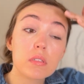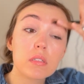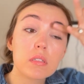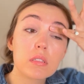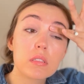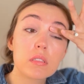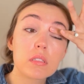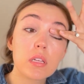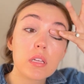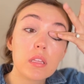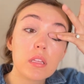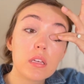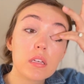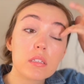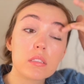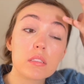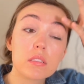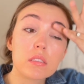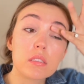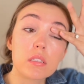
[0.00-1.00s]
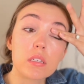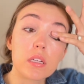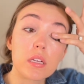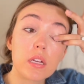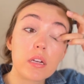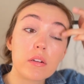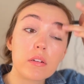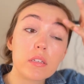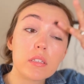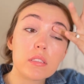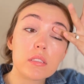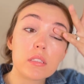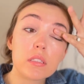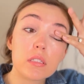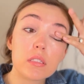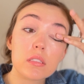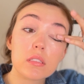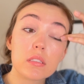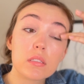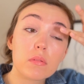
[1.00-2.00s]
Slightly concerning how easy it
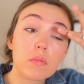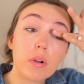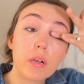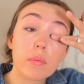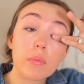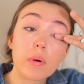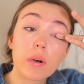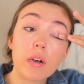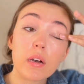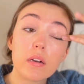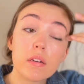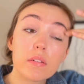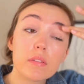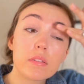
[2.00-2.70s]
is to wipe off.